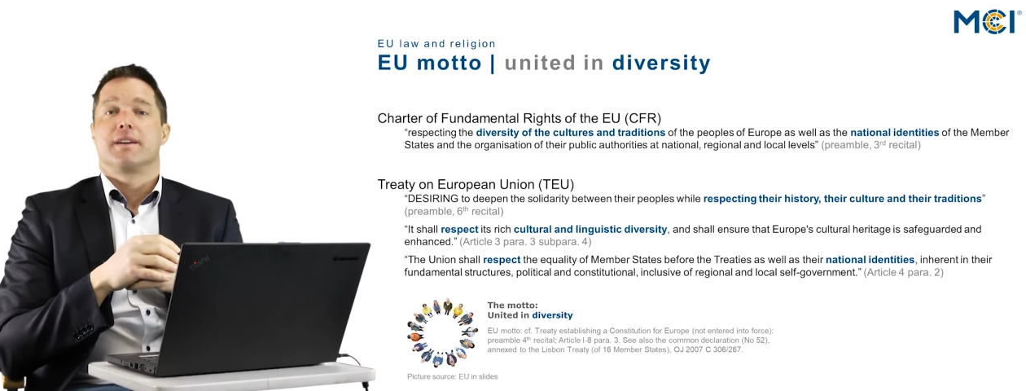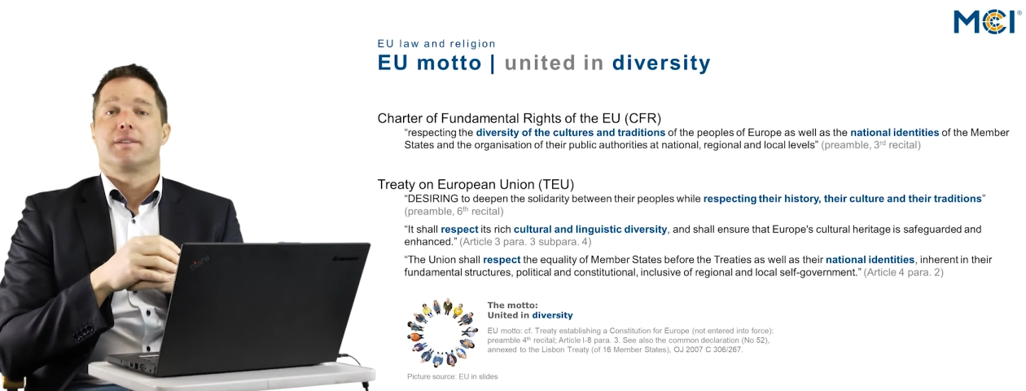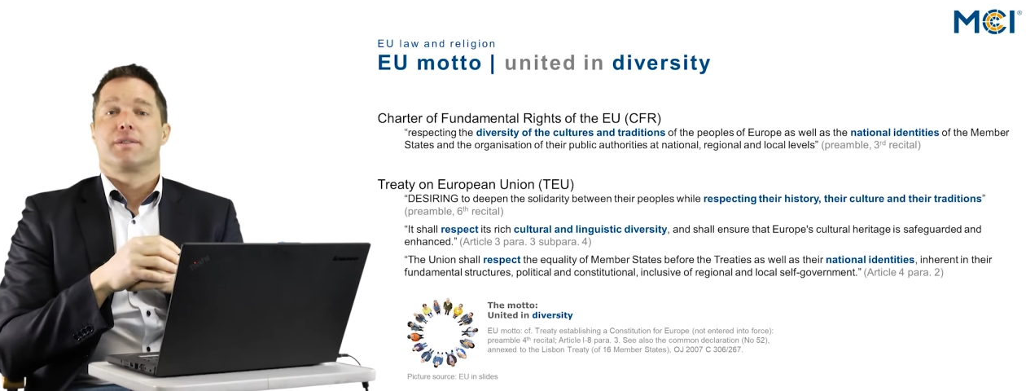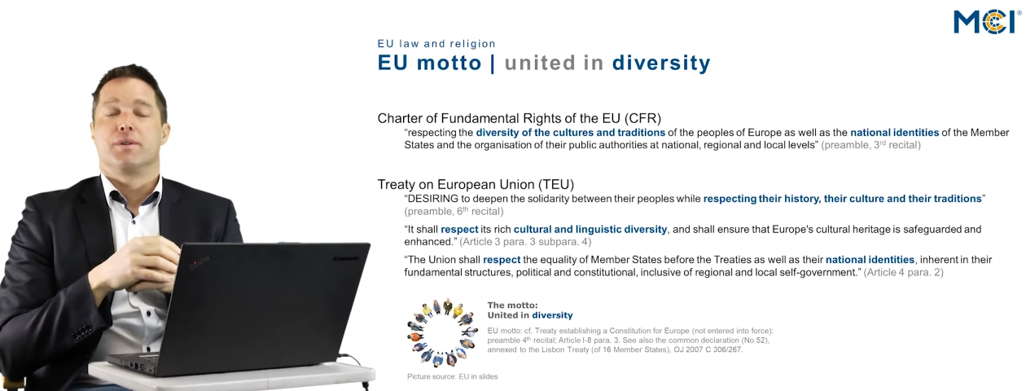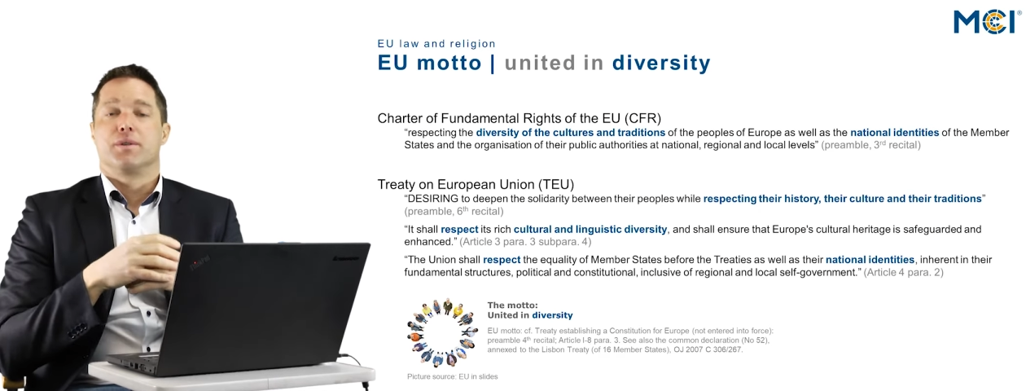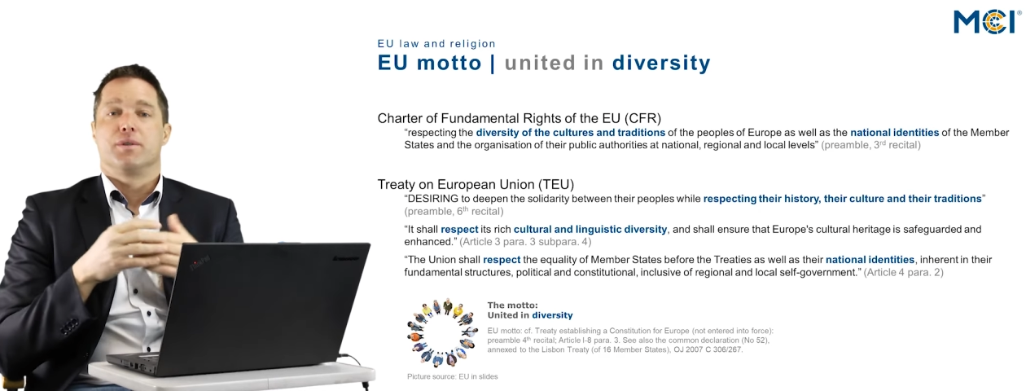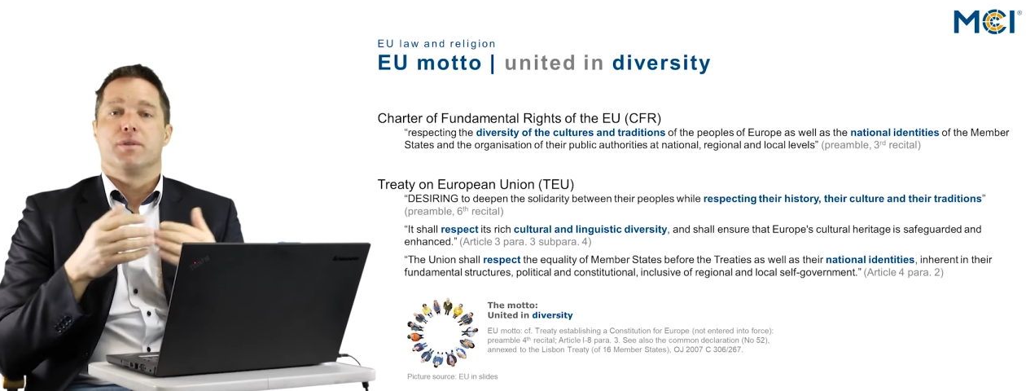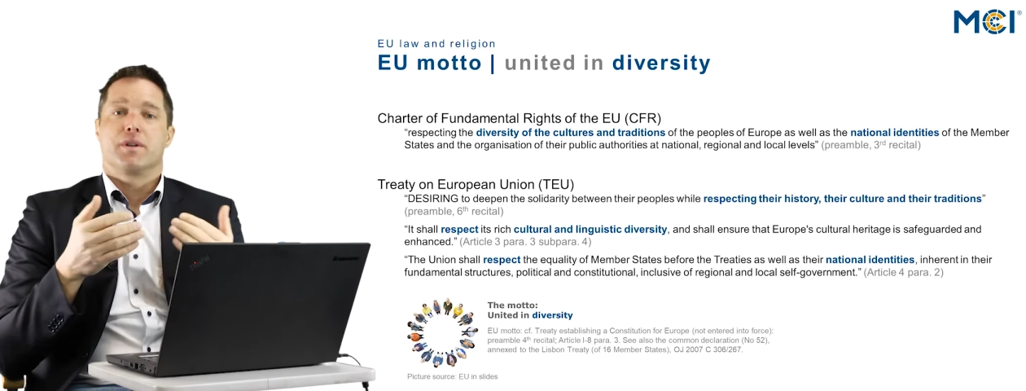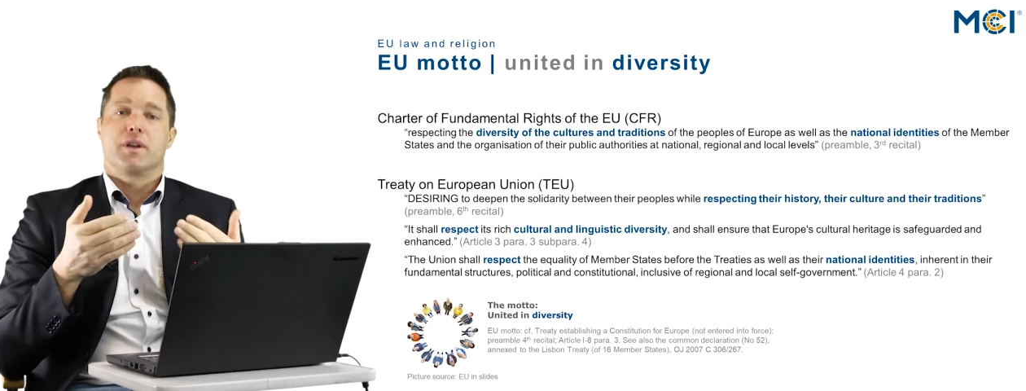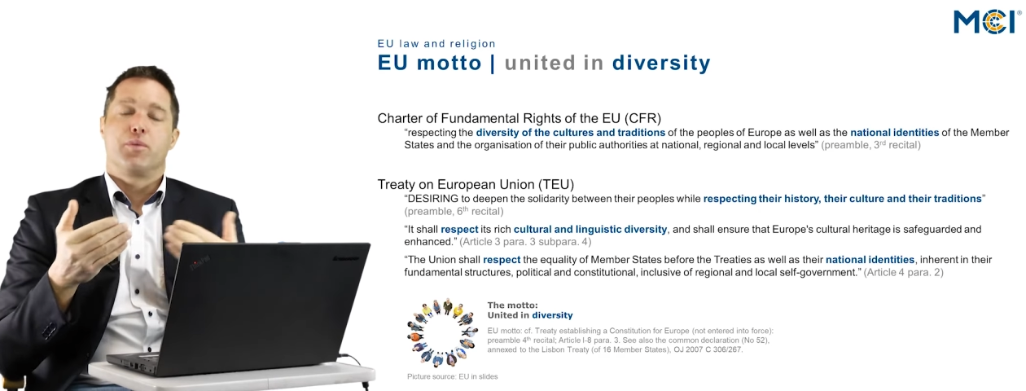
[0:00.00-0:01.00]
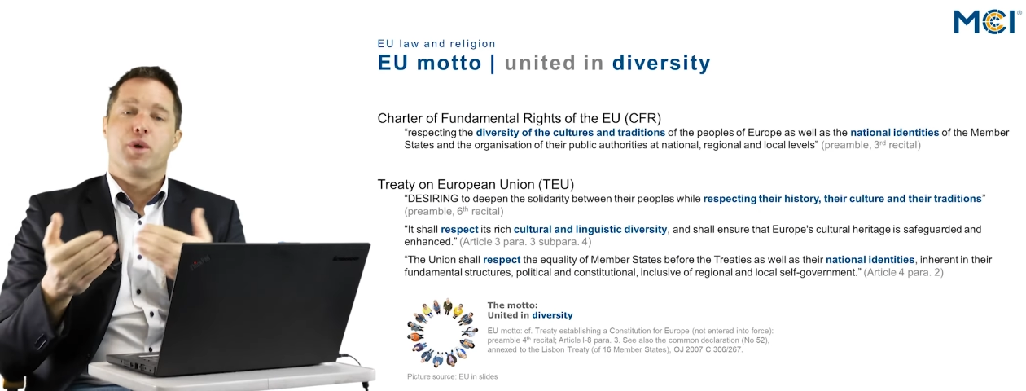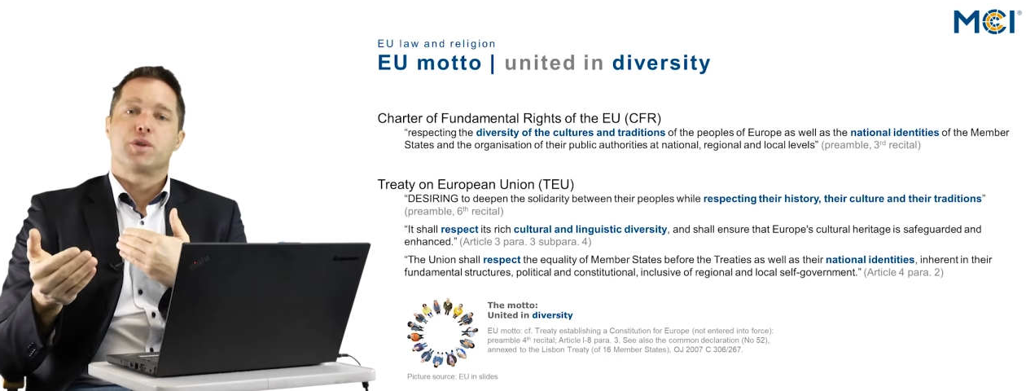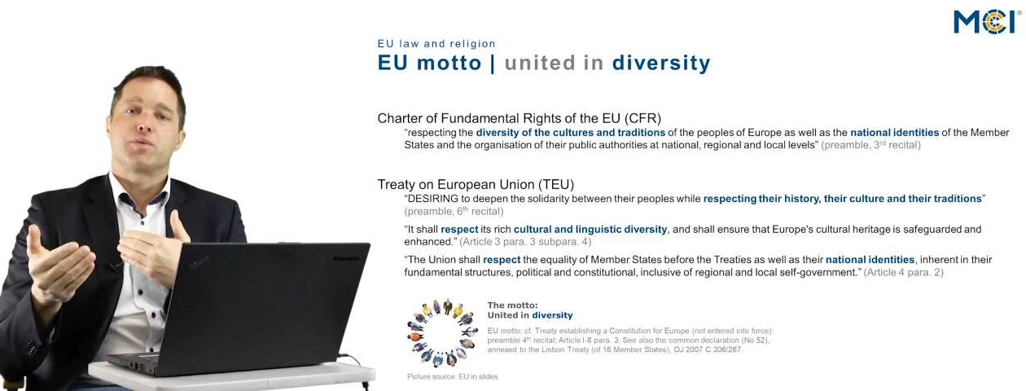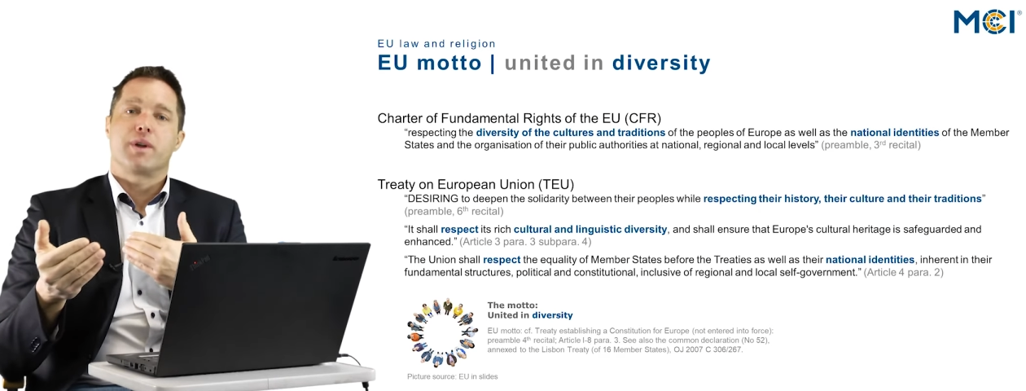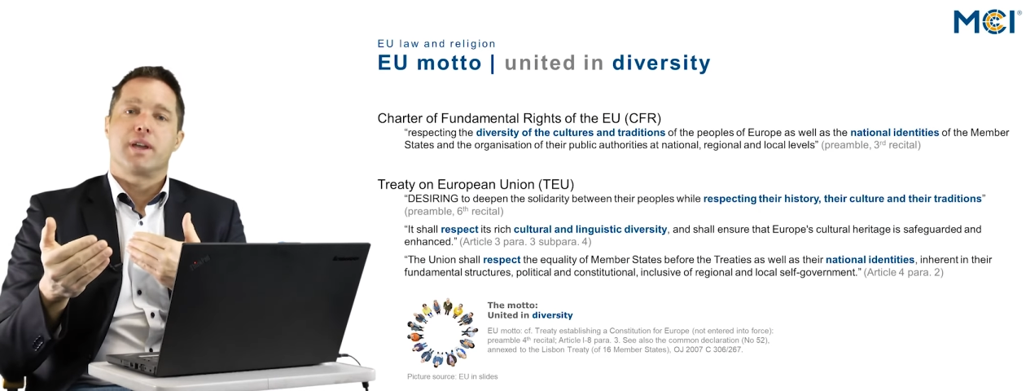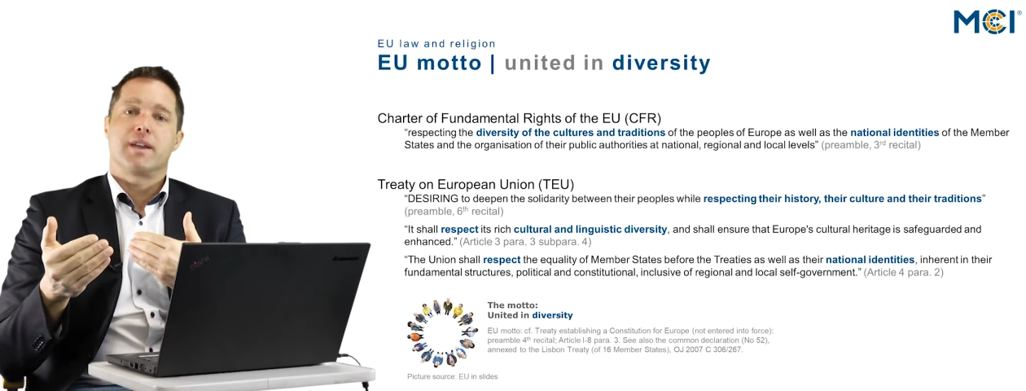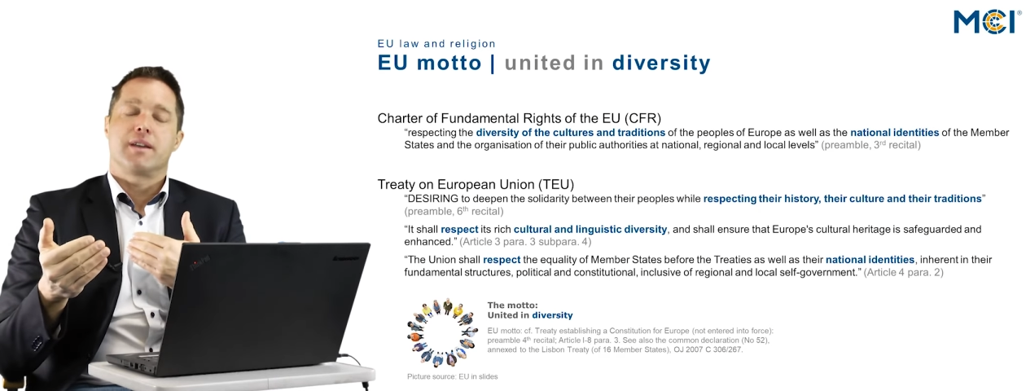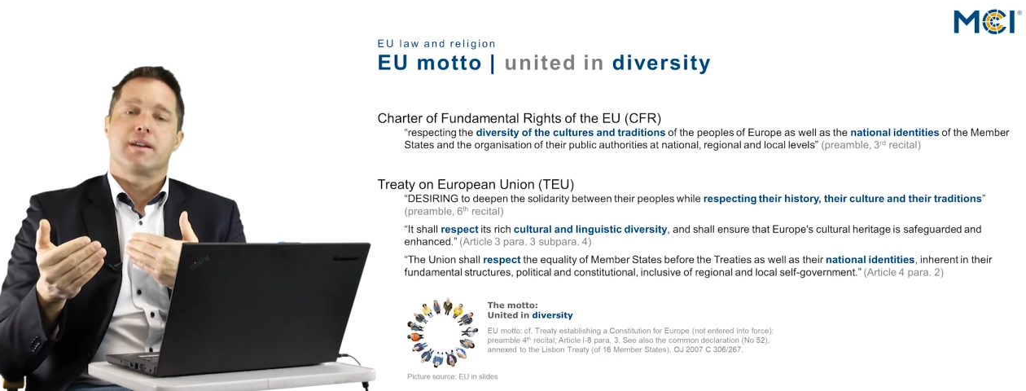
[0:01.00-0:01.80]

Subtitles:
So in which way